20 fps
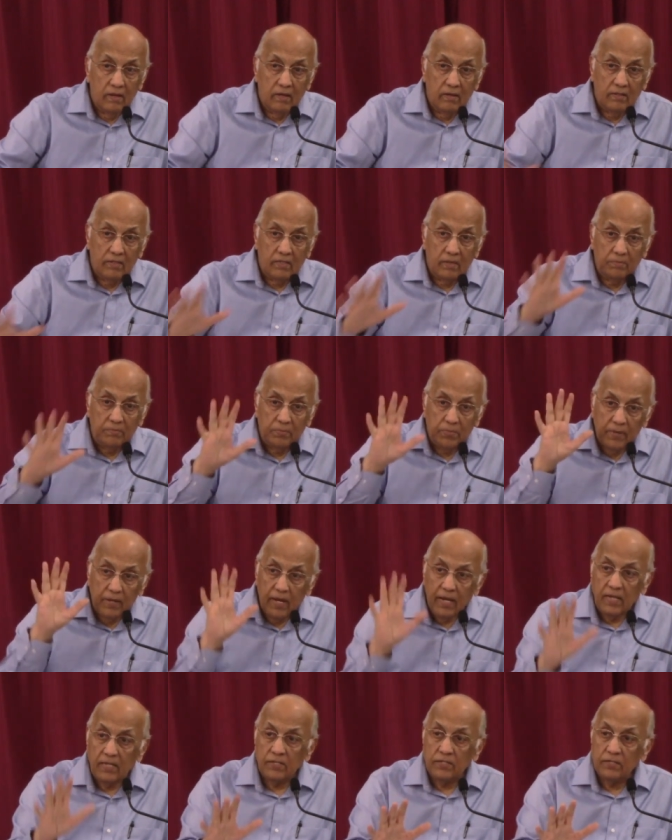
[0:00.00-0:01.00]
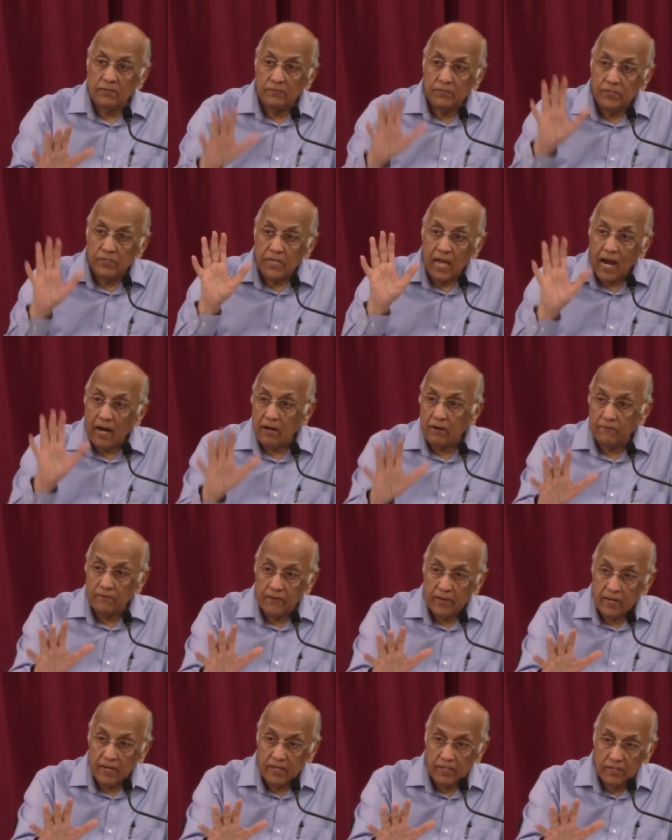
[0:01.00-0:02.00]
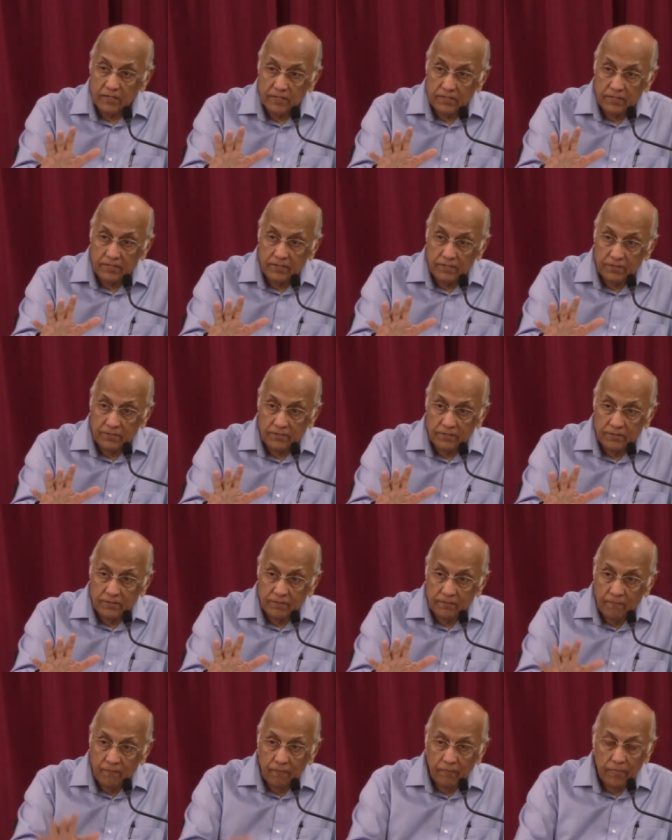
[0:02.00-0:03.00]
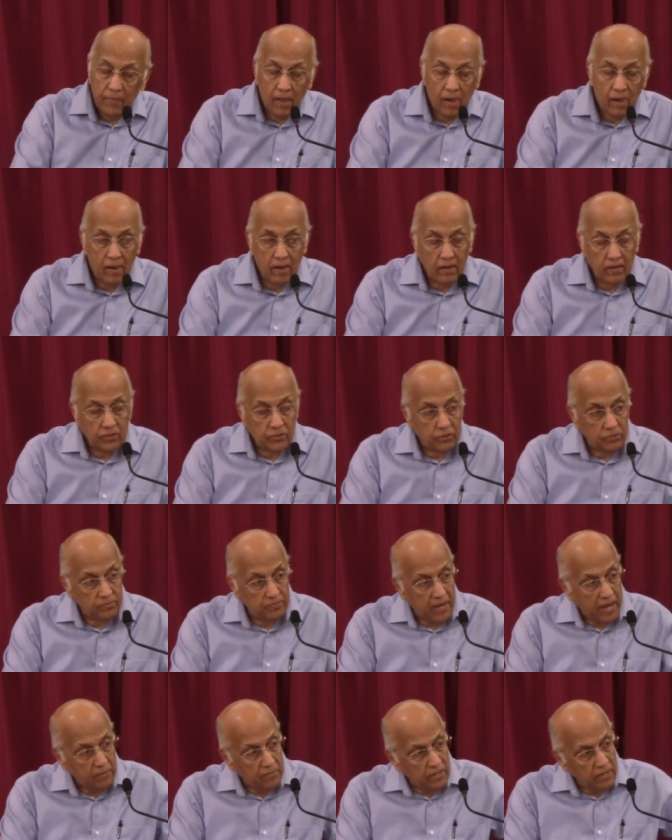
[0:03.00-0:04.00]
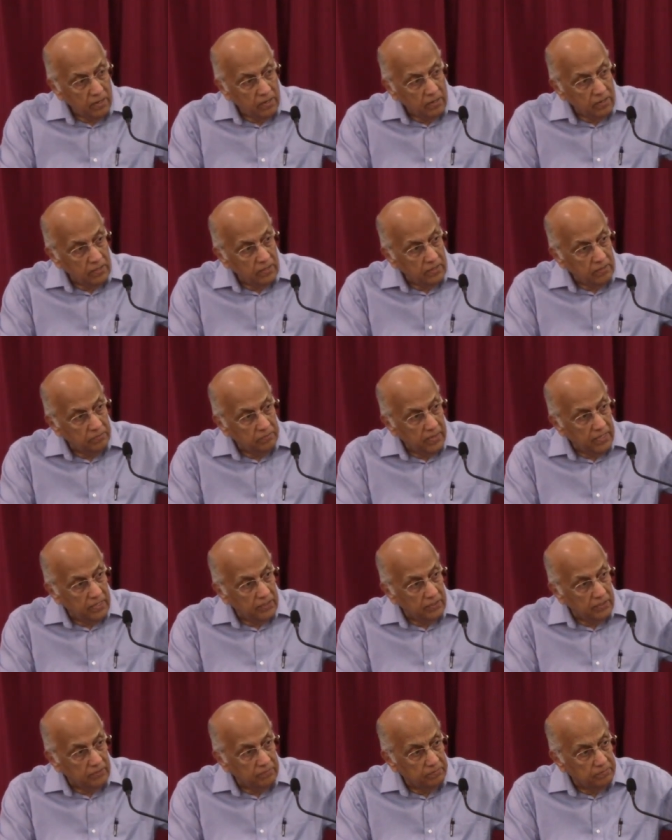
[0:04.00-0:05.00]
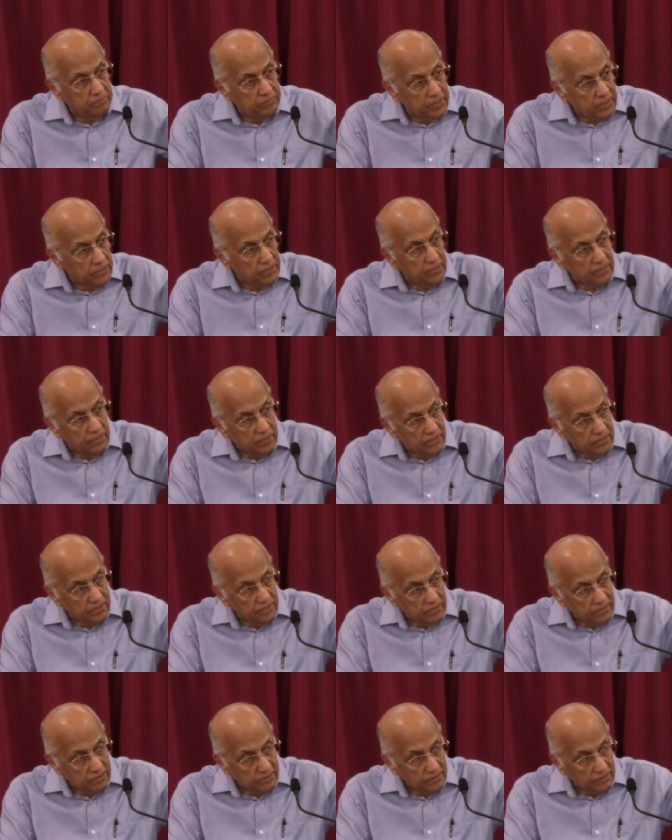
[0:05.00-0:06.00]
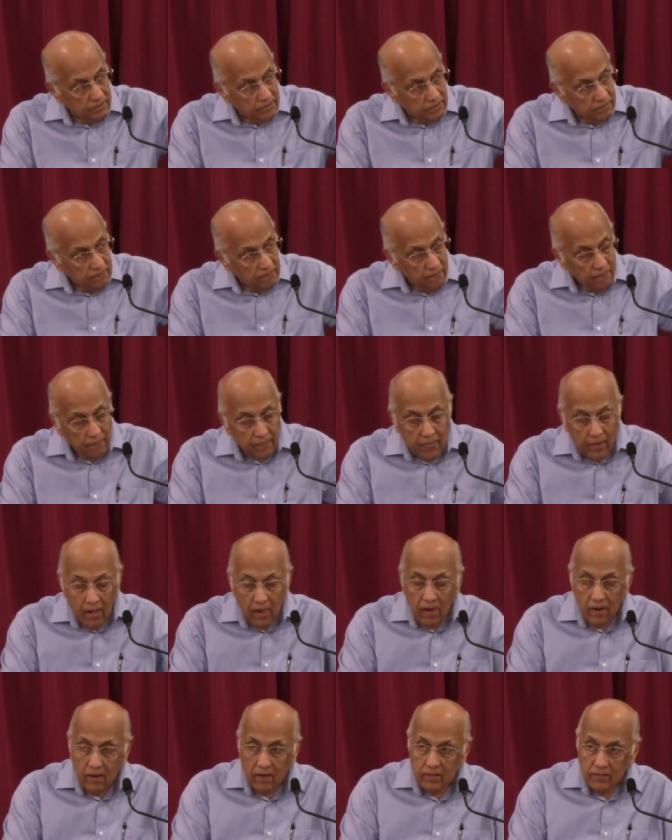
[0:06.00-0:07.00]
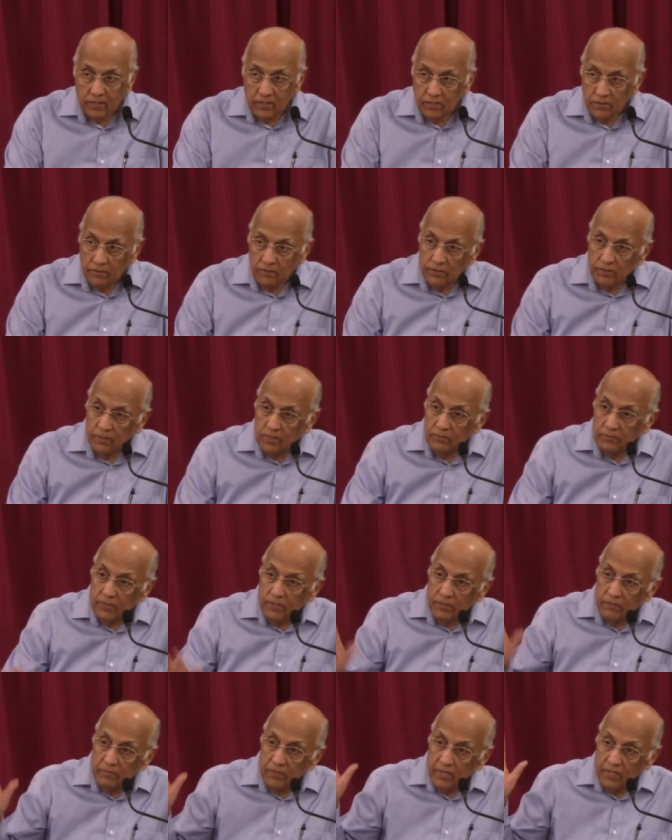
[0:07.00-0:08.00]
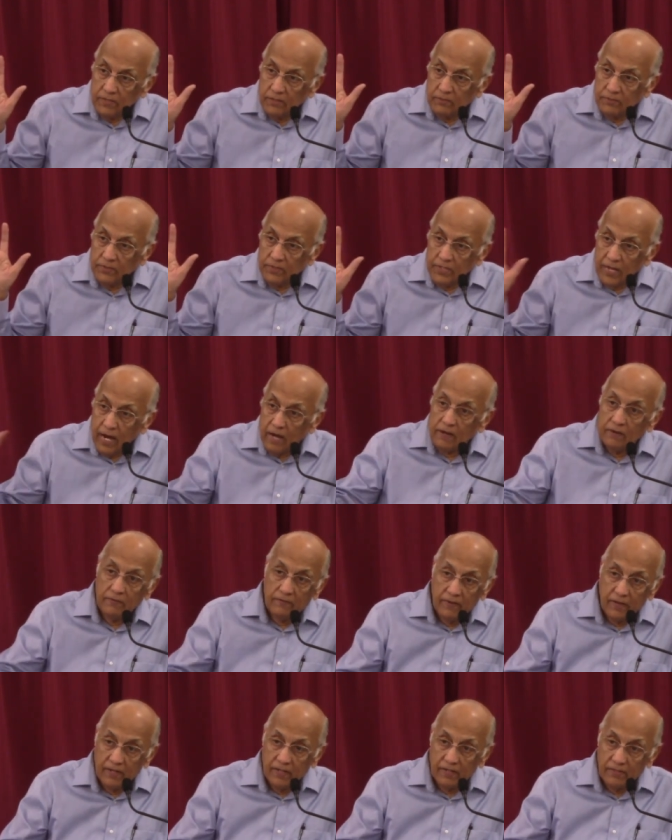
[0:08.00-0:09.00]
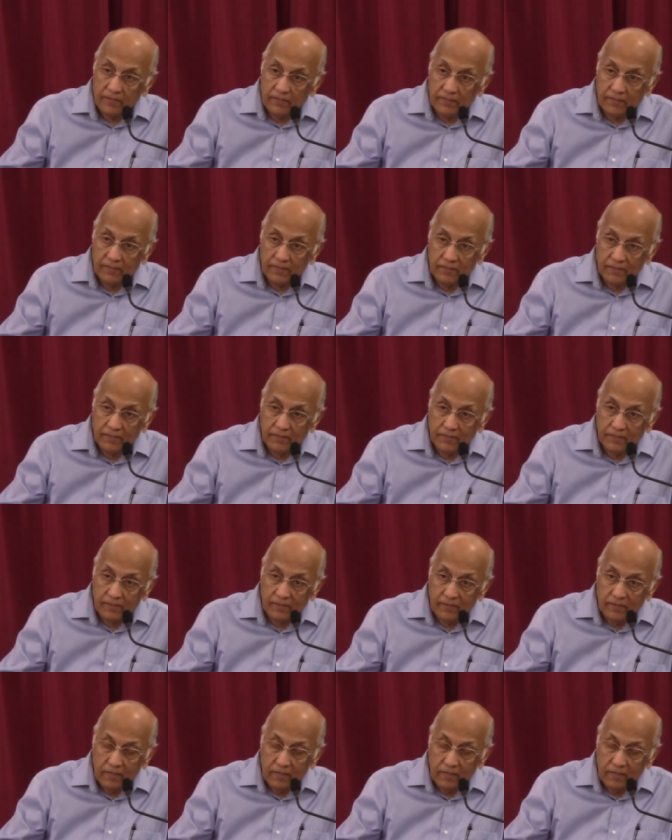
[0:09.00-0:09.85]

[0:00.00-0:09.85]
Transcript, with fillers: It's a place of sacrifice. So Babylon is the place of business, and Jerusalem is the place of sacrifice.